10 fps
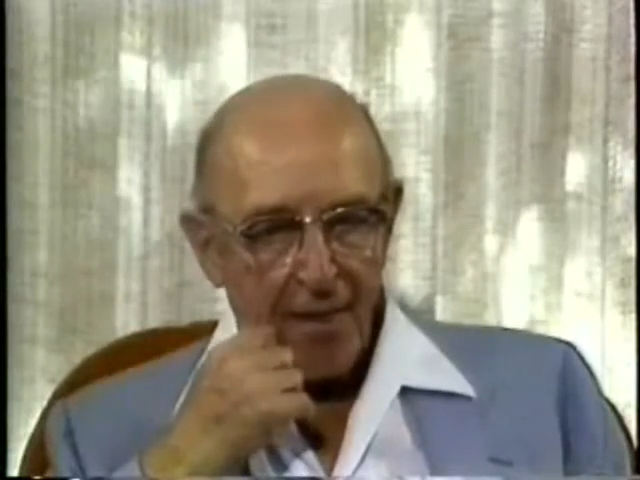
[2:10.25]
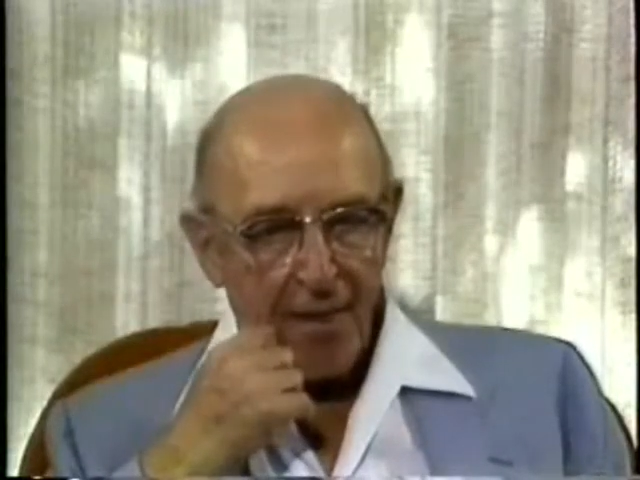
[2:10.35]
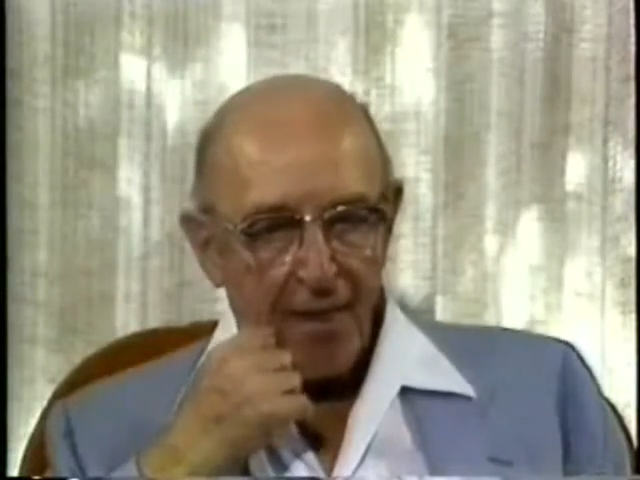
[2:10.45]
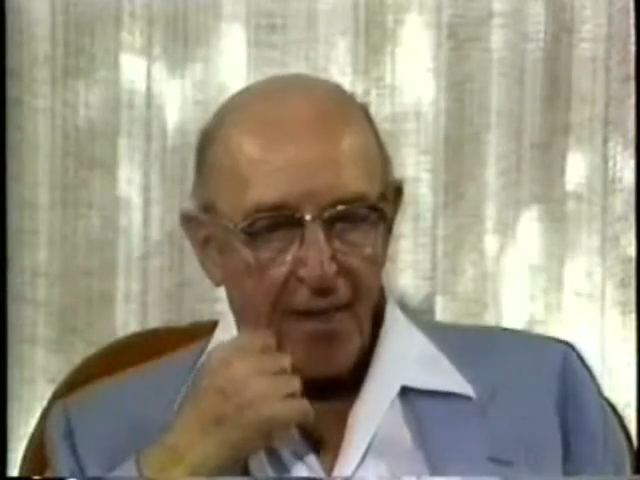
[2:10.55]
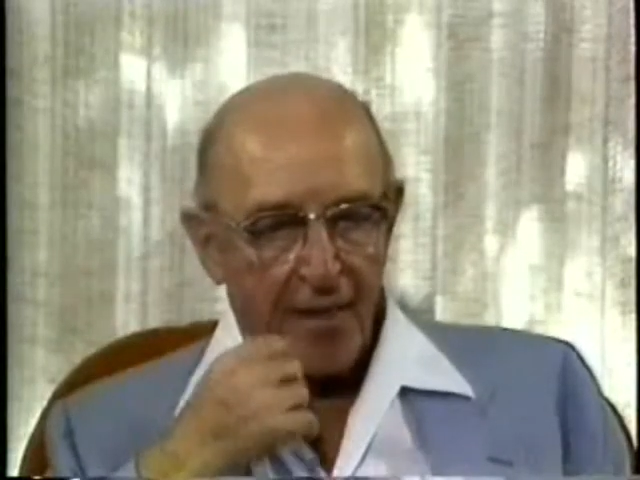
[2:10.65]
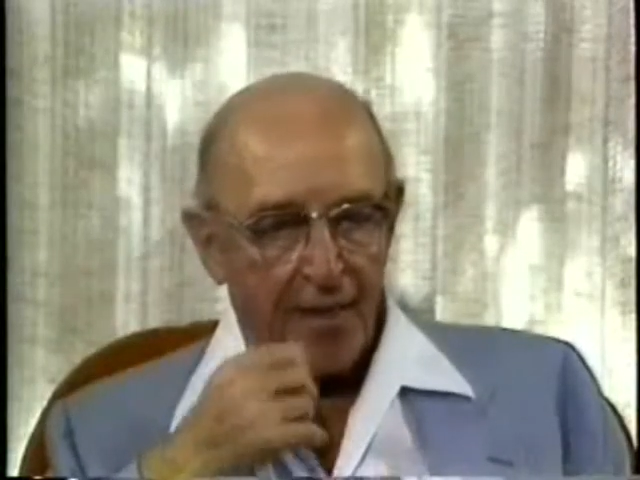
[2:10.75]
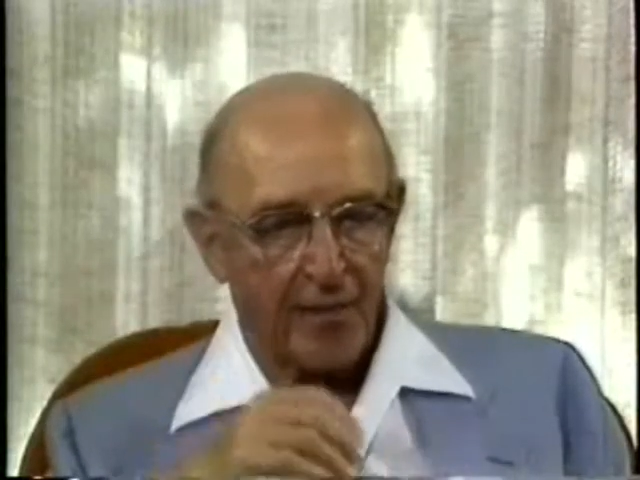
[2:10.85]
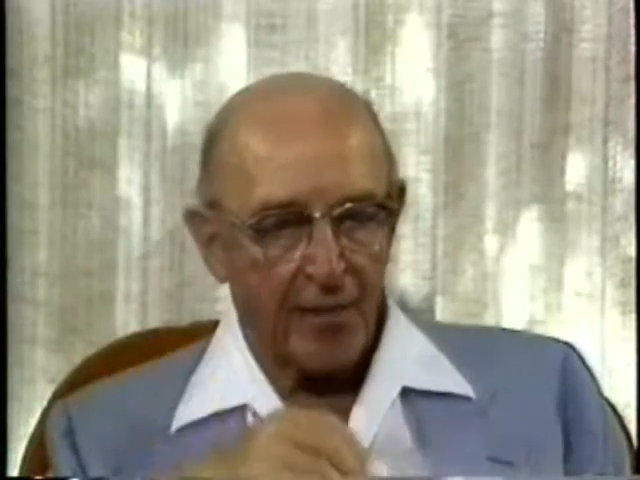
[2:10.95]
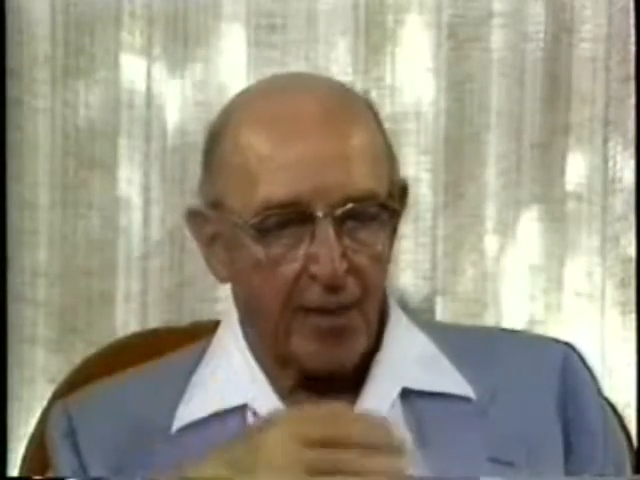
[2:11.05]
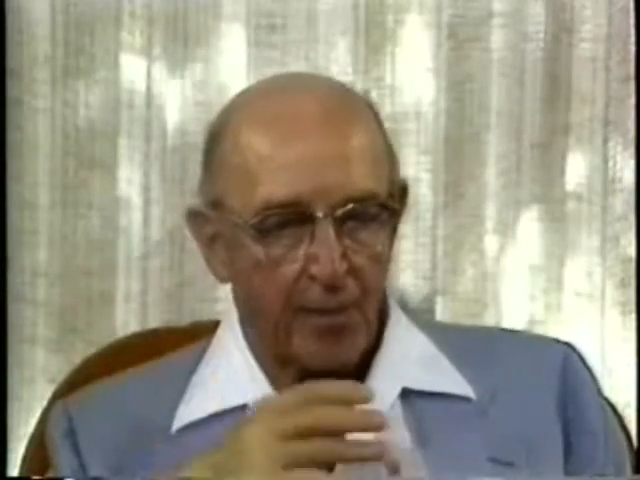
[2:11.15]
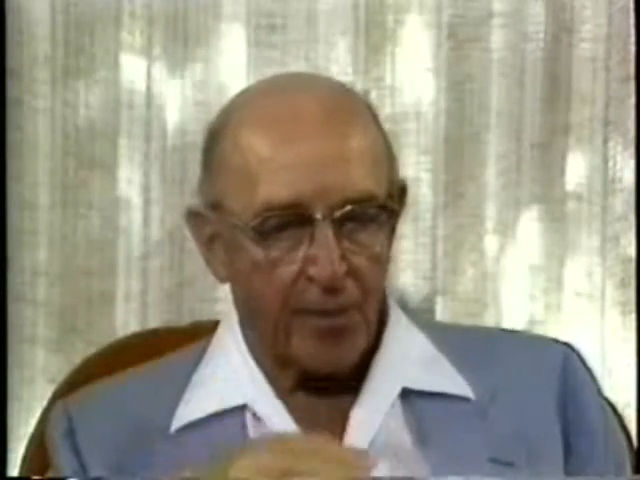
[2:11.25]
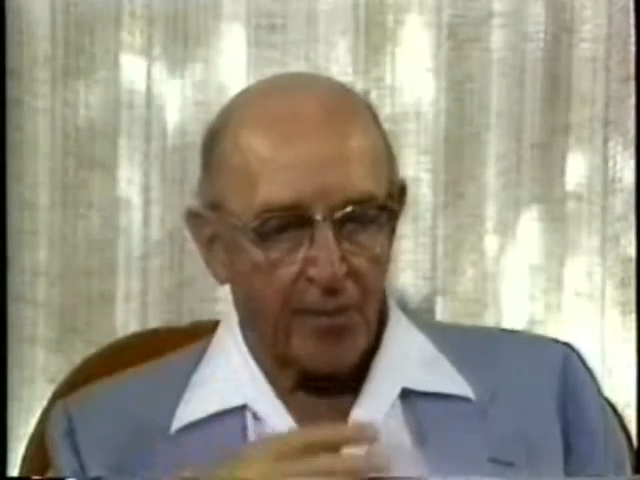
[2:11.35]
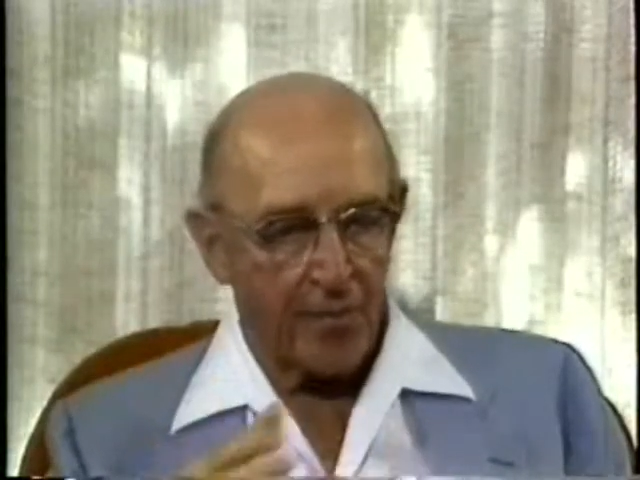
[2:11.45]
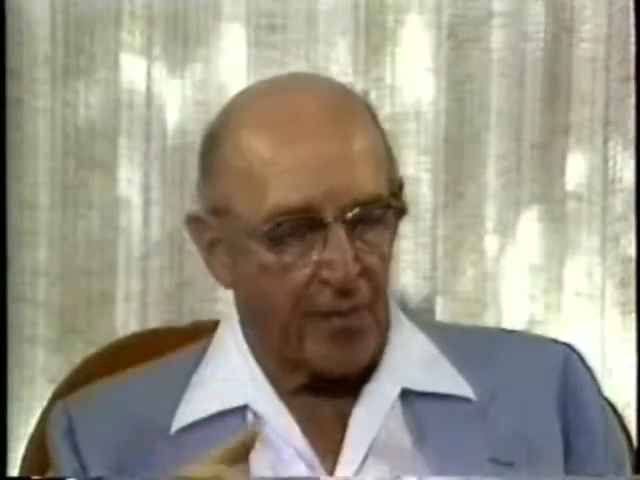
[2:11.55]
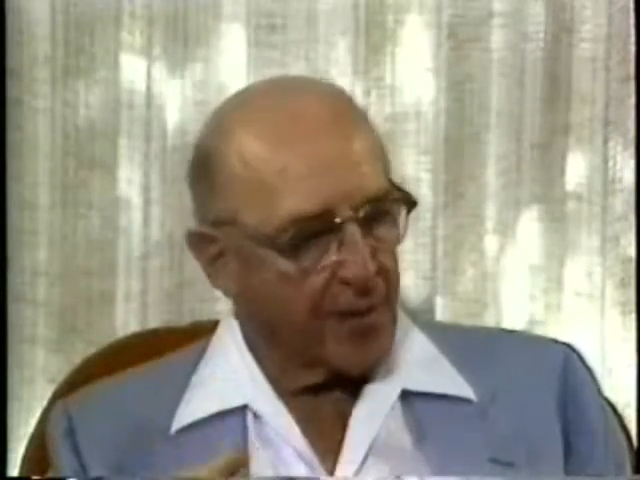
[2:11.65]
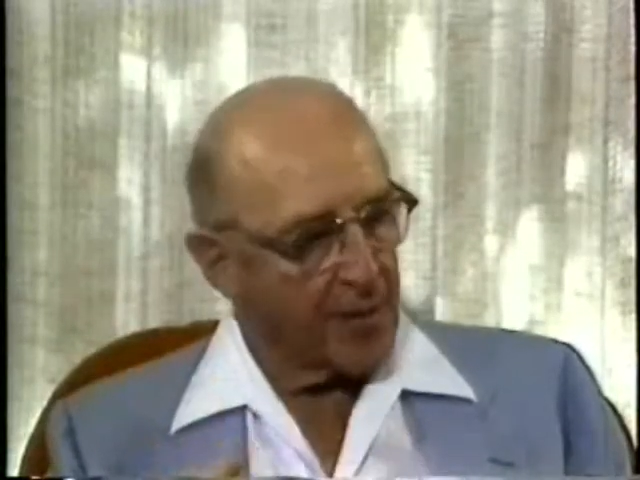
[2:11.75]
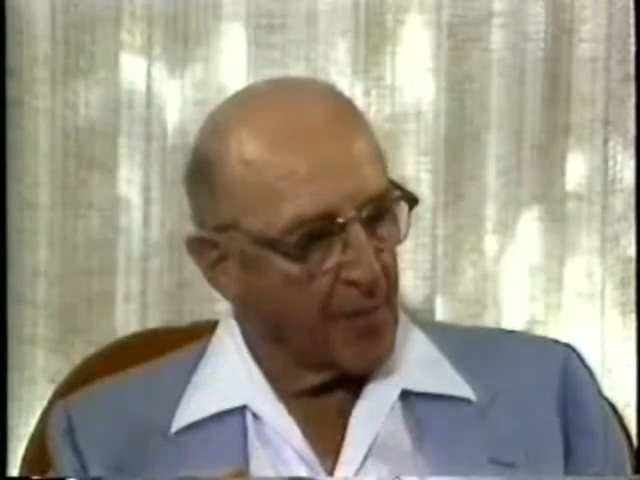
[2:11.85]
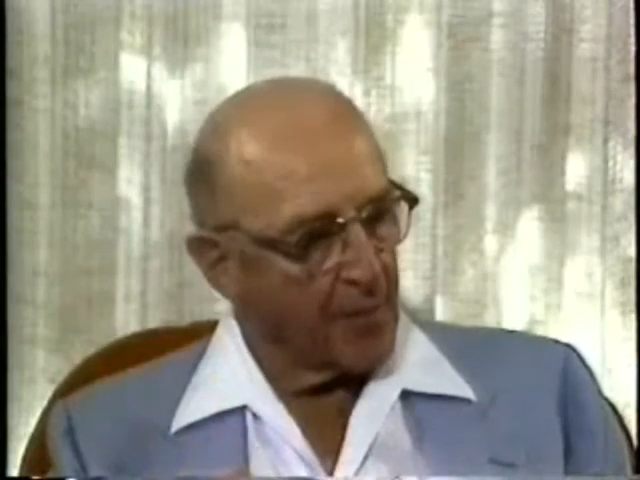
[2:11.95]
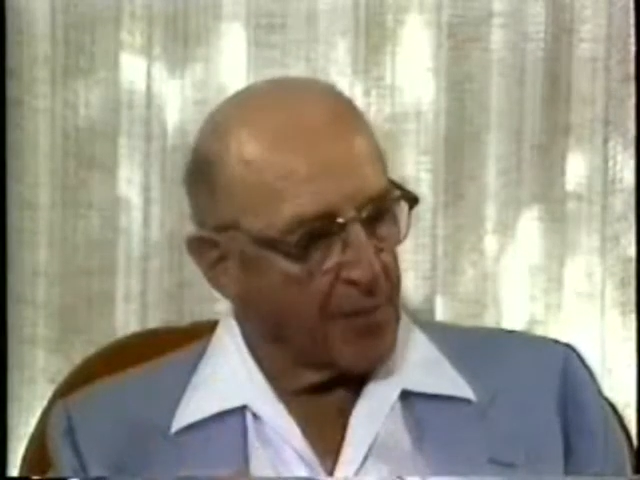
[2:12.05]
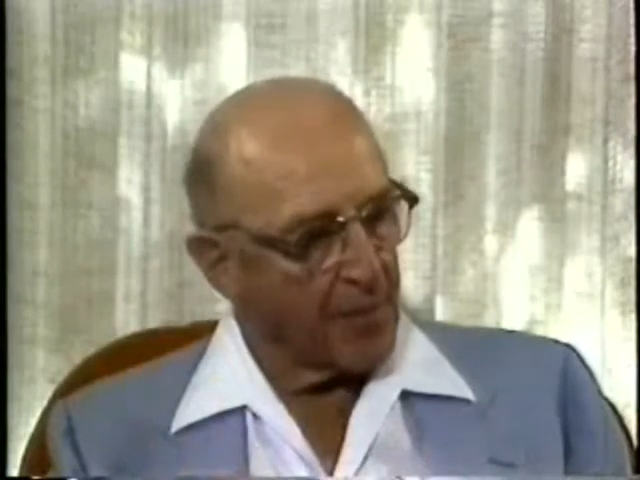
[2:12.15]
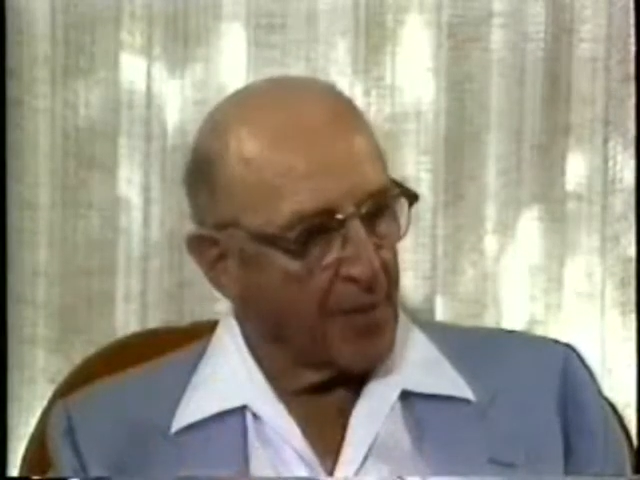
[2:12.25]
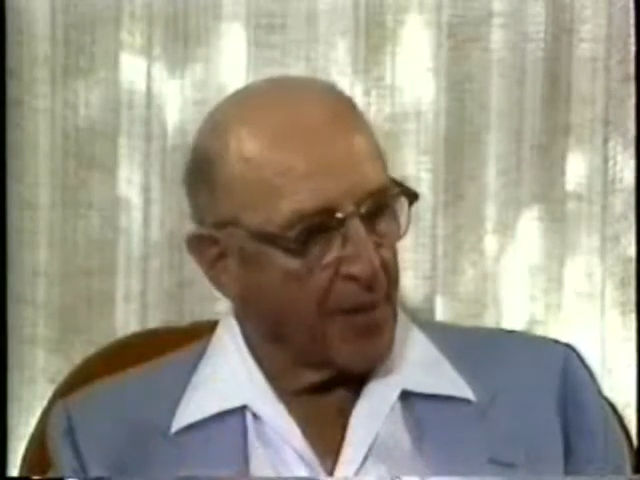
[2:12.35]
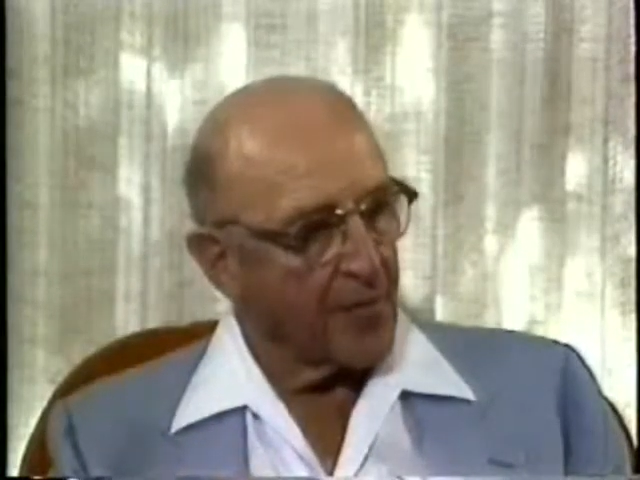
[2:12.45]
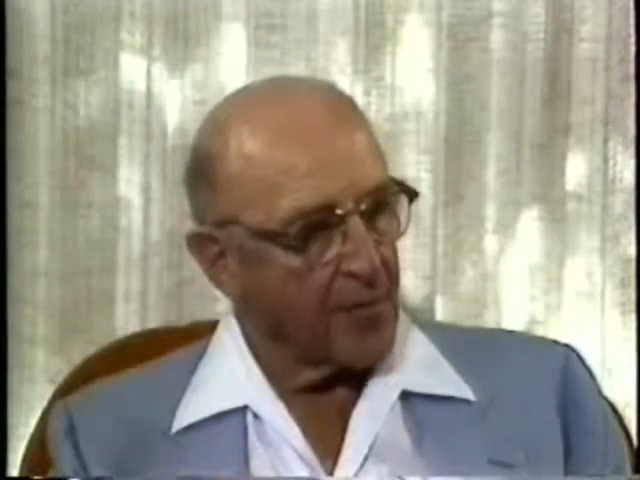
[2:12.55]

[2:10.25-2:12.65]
The whole study is based around participants,